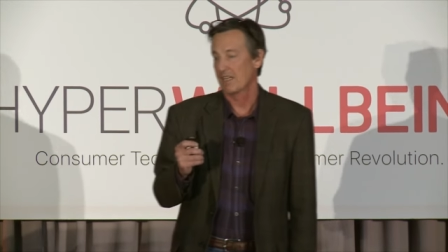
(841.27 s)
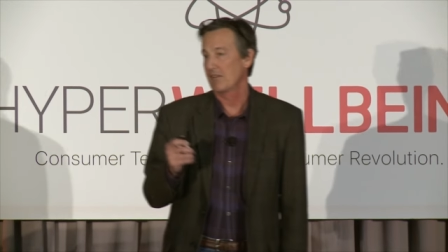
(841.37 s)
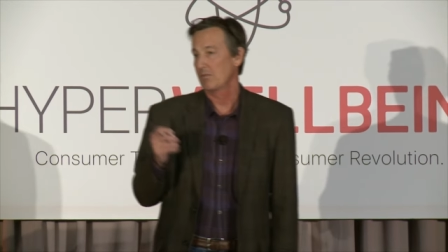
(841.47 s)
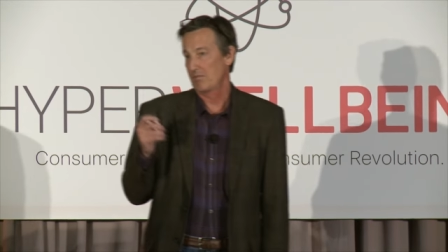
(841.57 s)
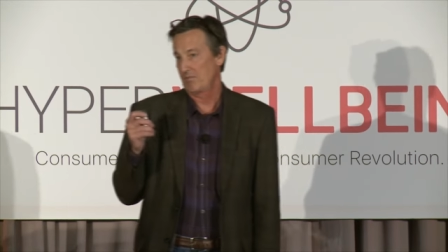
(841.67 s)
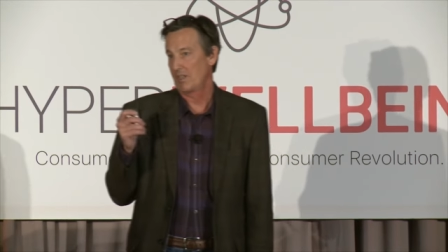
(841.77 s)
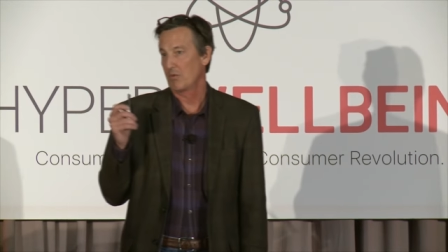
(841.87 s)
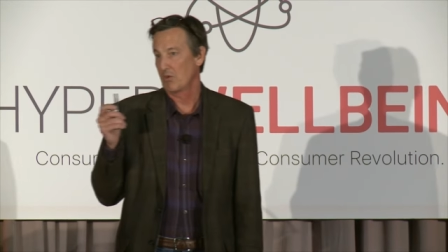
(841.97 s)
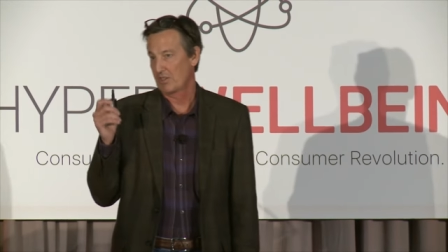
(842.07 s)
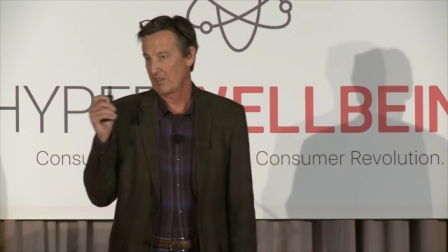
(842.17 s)
I don't
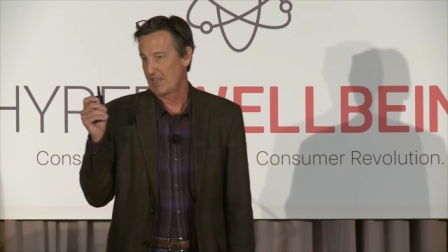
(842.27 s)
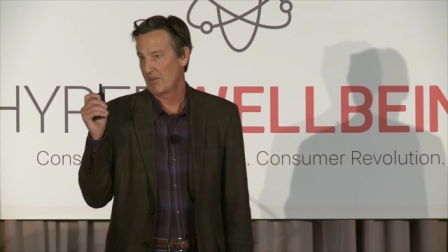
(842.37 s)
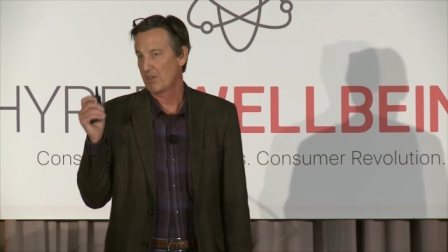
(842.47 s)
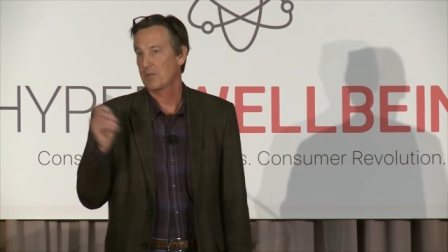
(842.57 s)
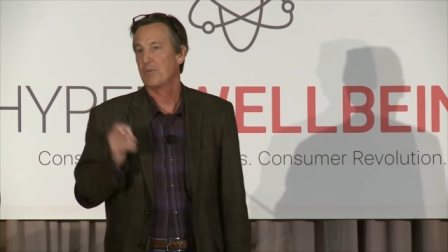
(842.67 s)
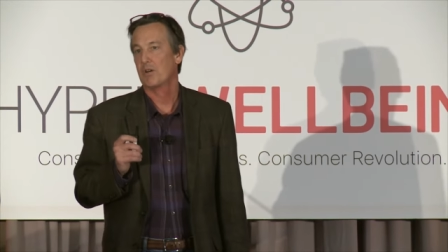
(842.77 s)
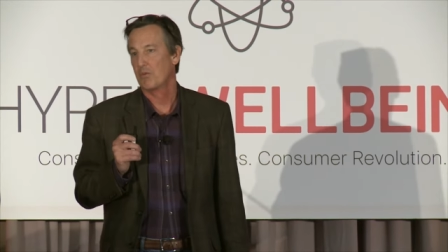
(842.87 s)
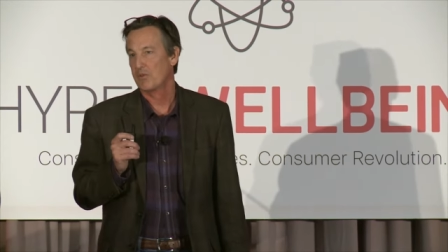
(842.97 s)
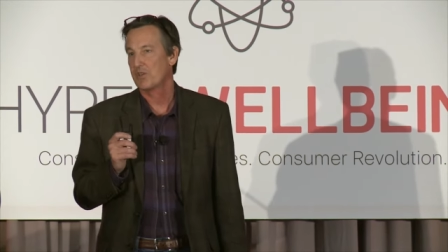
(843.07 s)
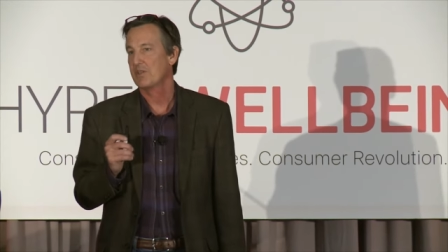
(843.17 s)
think we're there to the point
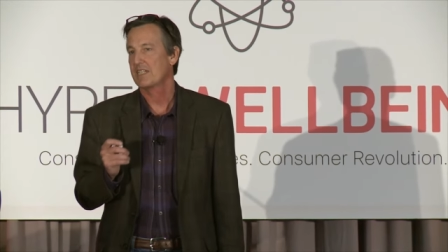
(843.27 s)
where we're doing